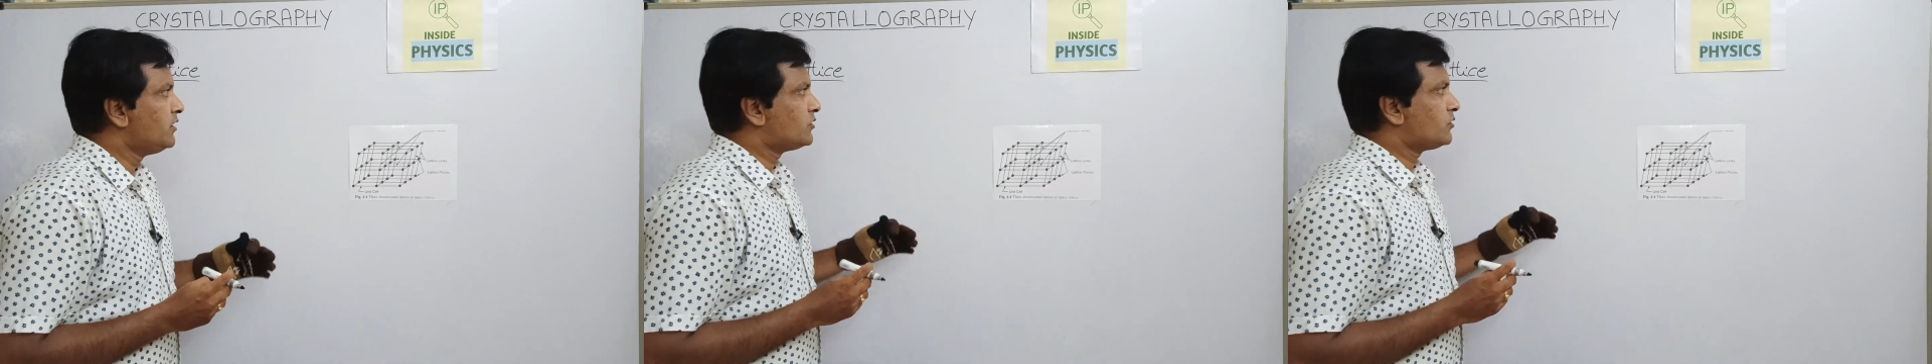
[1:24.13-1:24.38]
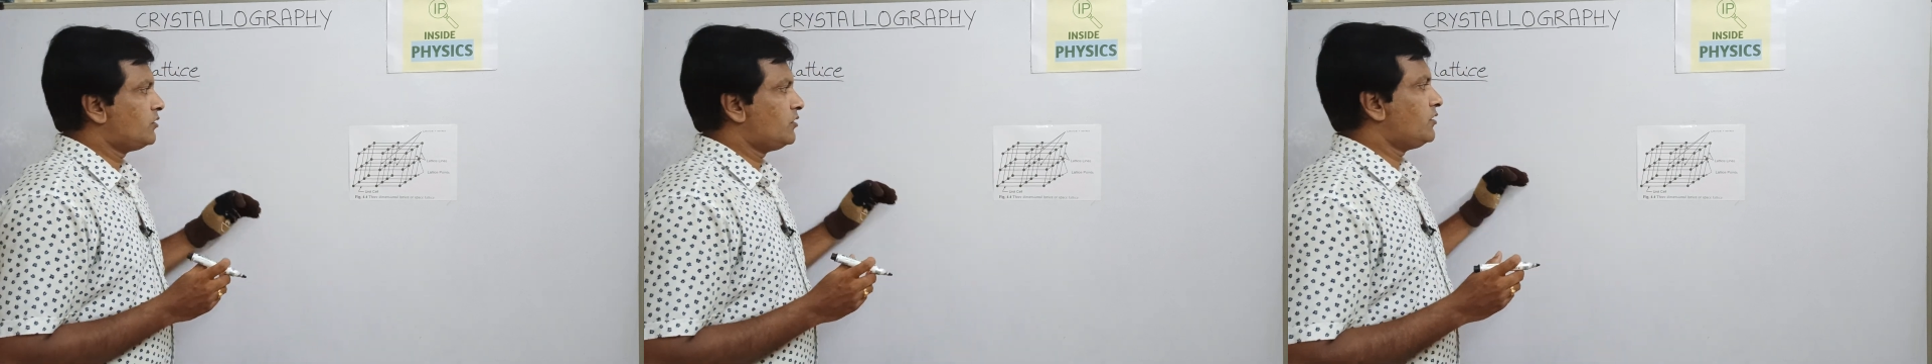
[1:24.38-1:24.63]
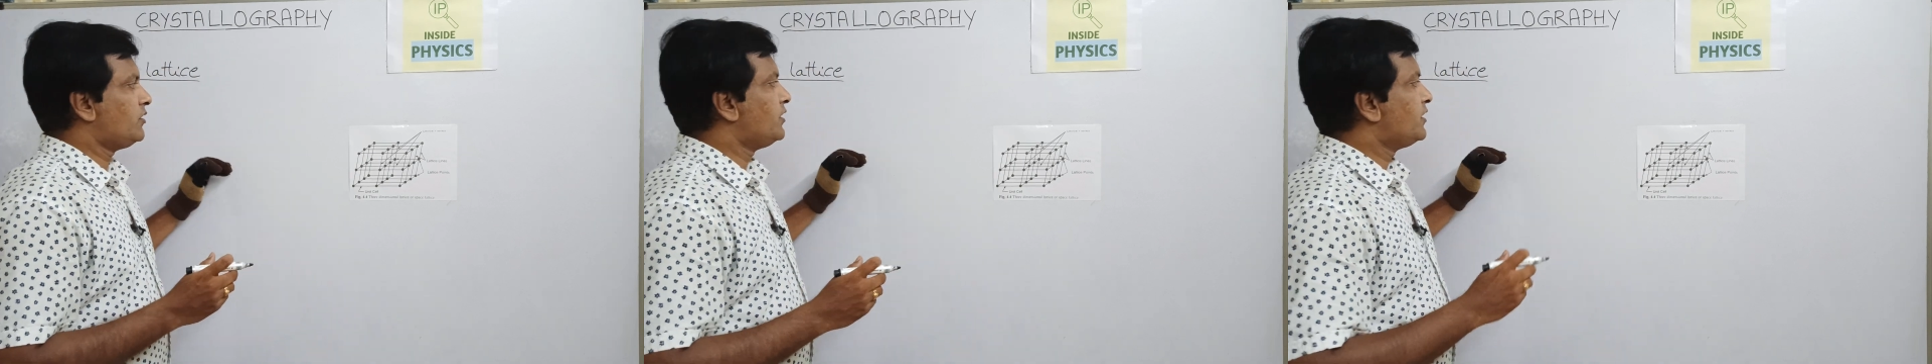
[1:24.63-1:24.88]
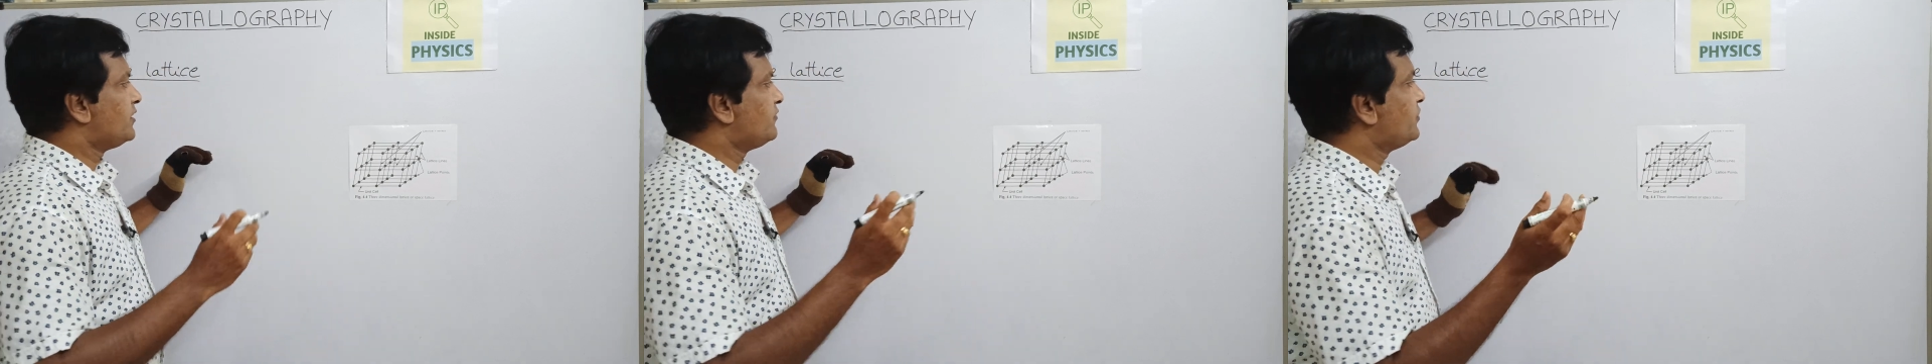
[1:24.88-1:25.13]
So
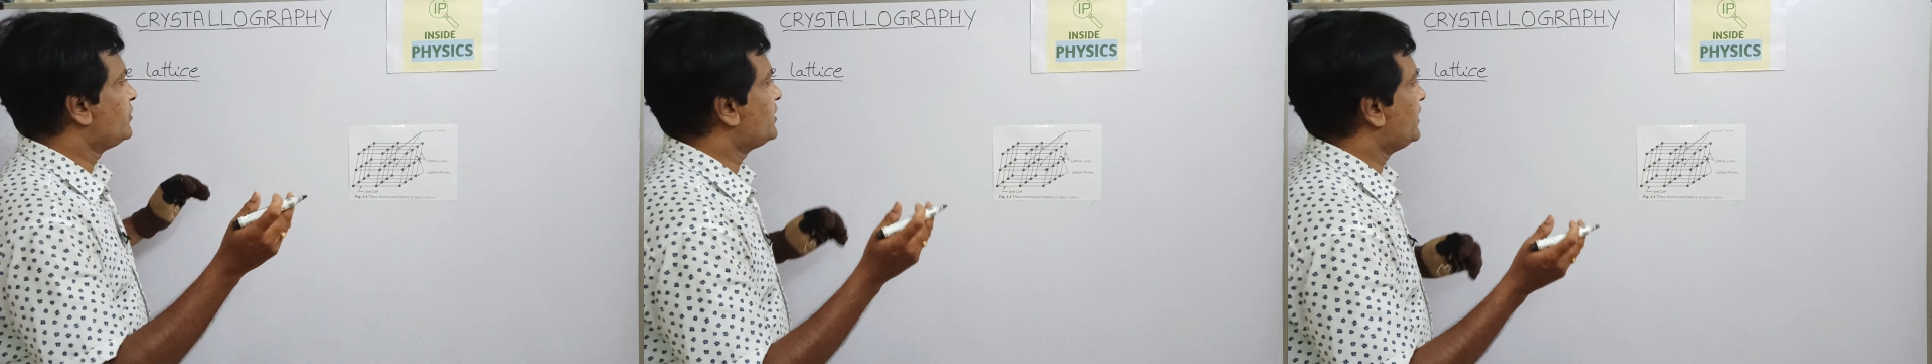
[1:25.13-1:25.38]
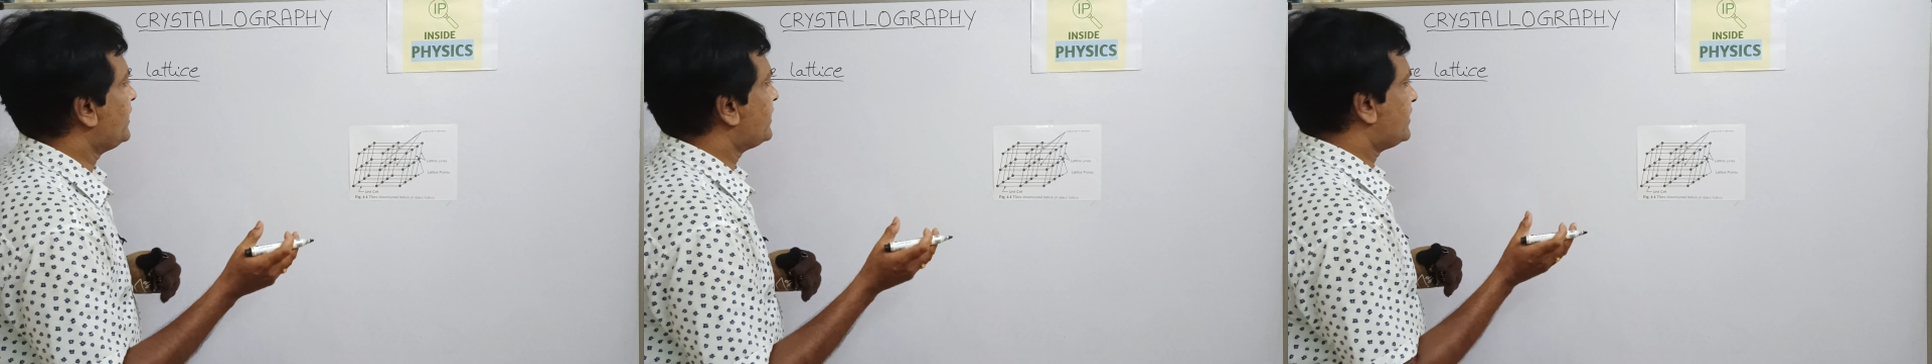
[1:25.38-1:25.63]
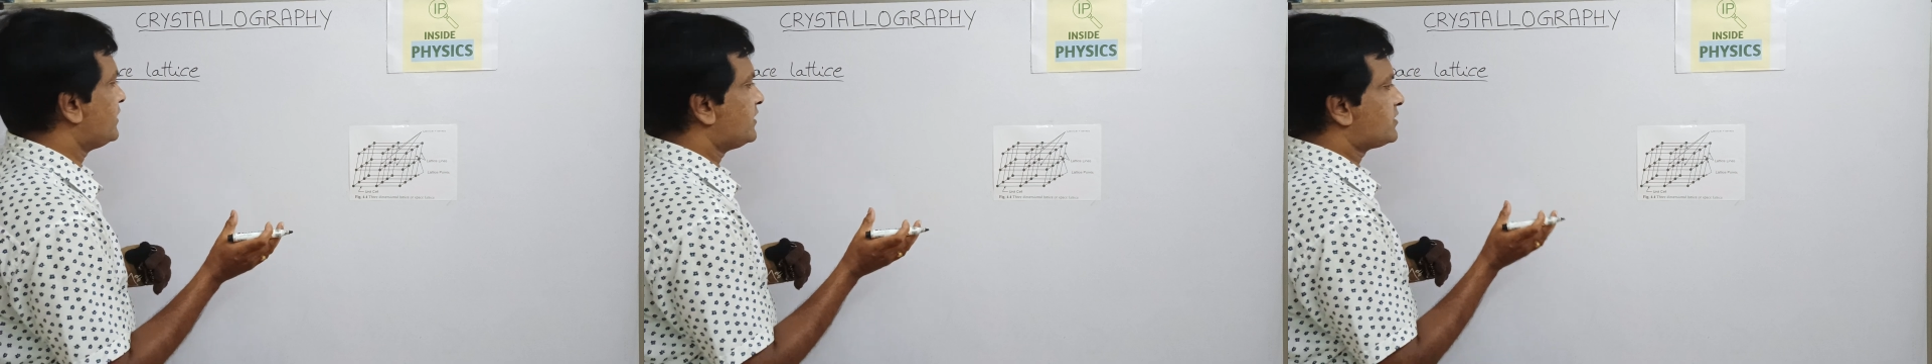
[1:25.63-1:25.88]
if you take the